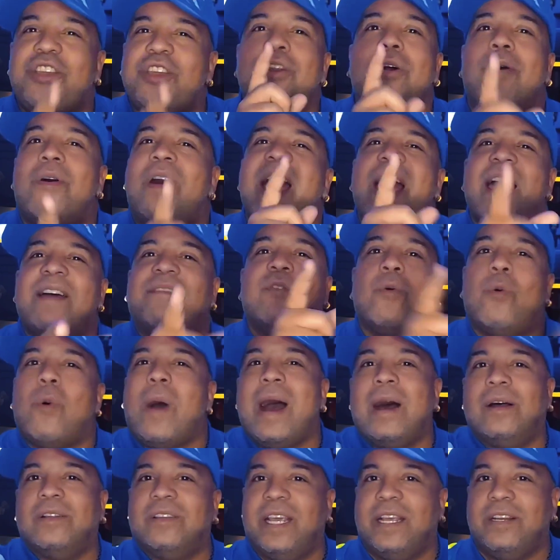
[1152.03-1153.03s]
have a
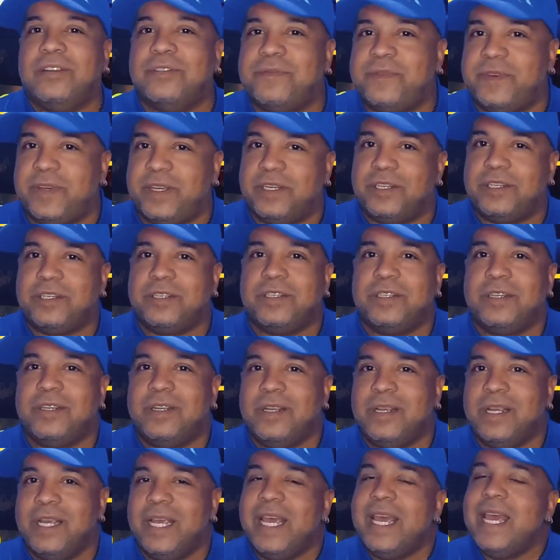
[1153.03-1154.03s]
wild angelfish.
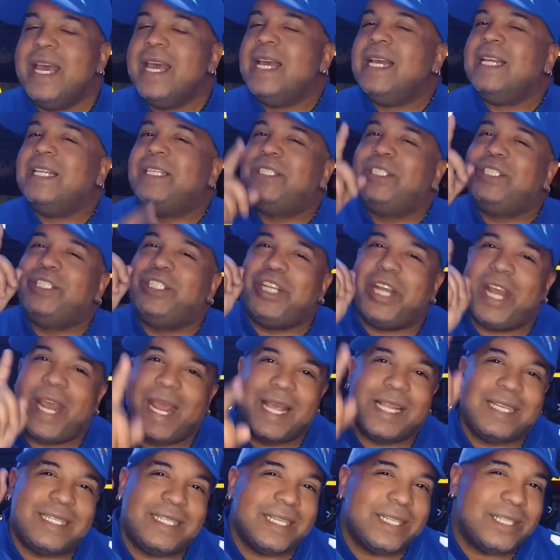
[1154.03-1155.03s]

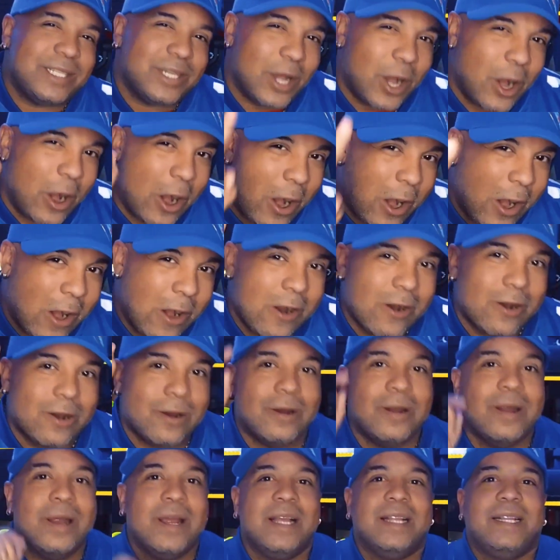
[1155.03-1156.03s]
Chances are
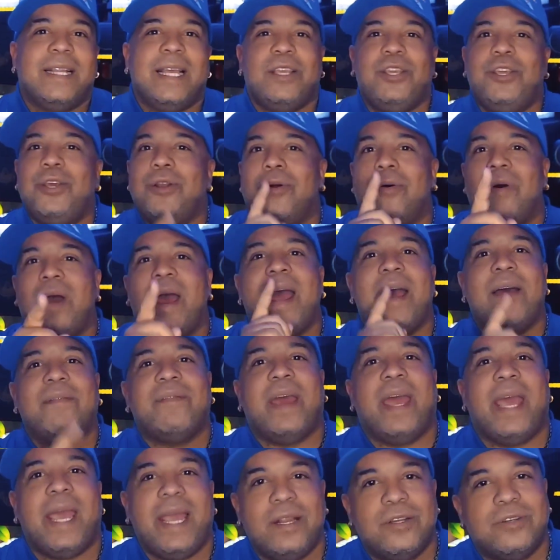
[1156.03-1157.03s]
that you don't have an
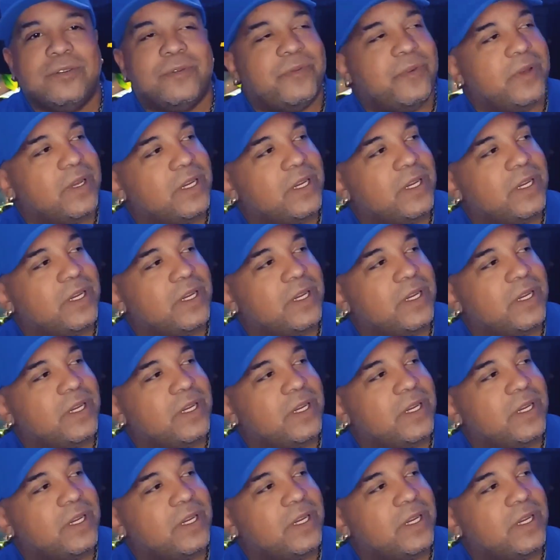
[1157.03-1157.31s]
angelfish